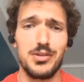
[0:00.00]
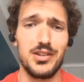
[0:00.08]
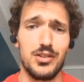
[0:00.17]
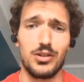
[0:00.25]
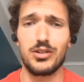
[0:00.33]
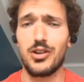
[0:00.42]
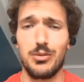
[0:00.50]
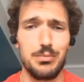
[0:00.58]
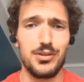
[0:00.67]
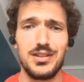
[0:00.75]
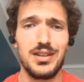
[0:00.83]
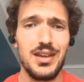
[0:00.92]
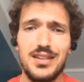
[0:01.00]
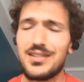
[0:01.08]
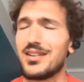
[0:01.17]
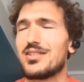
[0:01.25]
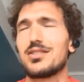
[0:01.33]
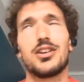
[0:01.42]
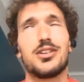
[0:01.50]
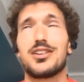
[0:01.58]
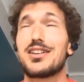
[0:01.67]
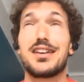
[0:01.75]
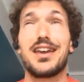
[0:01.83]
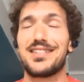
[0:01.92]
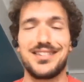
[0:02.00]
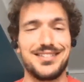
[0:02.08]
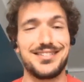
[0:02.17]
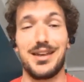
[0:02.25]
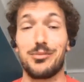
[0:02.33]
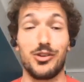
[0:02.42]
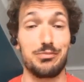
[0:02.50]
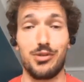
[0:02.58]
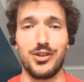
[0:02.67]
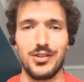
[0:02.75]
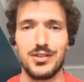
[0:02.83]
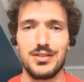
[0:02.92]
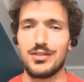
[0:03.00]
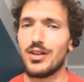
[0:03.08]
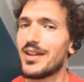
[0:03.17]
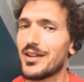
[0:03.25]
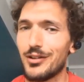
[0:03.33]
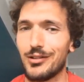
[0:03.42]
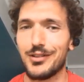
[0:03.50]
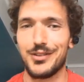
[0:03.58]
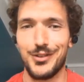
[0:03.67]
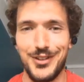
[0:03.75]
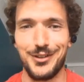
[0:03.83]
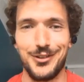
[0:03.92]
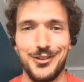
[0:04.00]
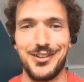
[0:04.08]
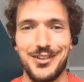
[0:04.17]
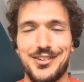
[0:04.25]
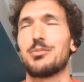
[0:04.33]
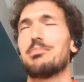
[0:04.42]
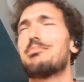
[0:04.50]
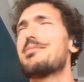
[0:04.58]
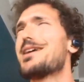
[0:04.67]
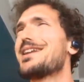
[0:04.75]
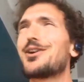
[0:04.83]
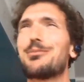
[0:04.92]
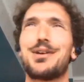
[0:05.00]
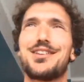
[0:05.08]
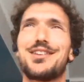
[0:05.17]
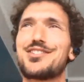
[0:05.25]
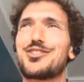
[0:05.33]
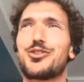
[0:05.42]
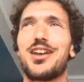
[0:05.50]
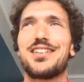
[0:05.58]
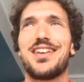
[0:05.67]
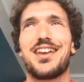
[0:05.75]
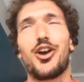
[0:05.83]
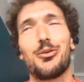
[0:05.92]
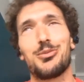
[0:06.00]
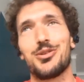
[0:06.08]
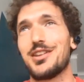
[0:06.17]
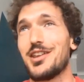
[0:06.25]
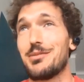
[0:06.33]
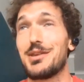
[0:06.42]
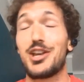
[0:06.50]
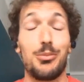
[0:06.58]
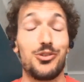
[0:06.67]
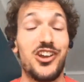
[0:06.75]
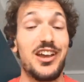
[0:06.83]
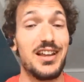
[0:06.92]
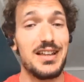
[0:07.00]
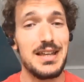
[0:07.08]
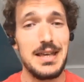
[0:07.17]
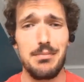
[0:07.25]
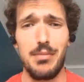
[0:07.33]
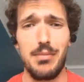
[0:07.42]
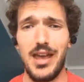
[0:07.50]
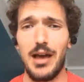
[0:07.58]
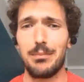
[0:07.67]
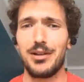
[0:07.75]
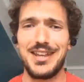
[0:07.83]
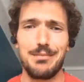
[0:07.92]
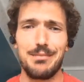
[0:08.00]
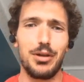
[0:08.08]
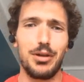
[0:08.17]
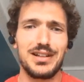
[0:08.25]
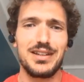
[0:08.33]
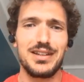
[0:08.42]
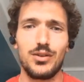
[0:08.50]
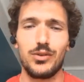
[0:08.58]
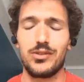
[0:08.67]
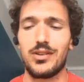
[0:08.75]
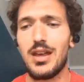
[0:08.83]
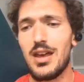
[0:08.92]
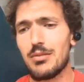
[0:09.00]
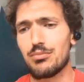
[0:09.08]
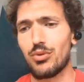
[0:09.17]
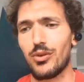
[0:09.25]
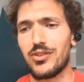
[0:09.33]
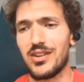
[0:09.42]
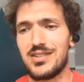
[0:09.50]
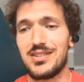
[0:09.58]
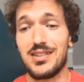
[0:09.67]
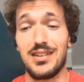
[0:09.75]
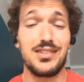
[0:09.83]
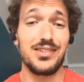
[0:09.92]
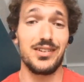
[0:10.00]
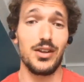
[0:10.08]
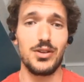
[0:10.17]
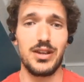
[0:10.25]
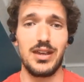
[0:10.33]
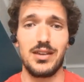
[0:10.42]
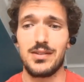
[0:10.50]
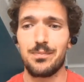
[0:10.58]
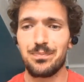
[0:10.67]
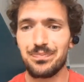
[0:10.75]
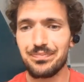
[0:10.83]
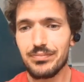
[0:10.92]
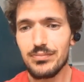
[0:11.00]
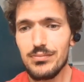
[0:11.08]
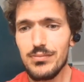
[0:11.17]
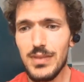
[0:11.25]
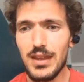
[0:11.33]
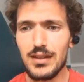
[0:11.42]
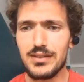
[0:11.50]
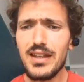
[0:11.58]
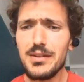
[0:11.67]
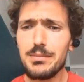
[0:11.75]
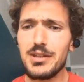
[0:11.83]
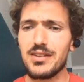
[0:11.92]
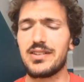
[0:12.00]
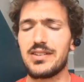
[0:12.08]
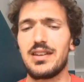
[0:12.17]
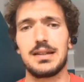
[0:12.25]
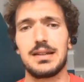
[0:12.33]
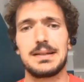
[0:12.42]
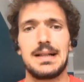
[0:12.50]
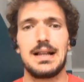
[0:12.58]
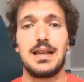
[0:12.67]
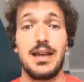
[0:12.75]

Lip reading: Scrum in your company that you're going to kick ass in terms of product. Not at all. Not at all. So many companies try, they become agile by applying bluntly those processes, and it's not the case. That being said,